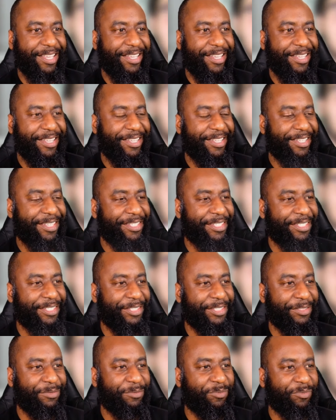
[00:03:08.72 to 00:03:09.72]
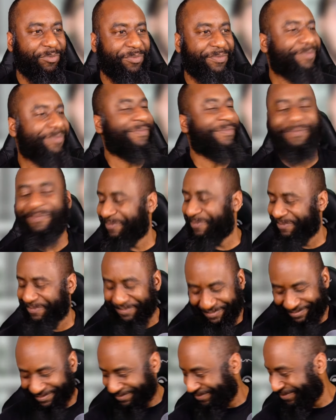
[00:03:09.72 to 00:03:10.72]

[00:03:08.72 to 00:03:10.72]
(not speaking)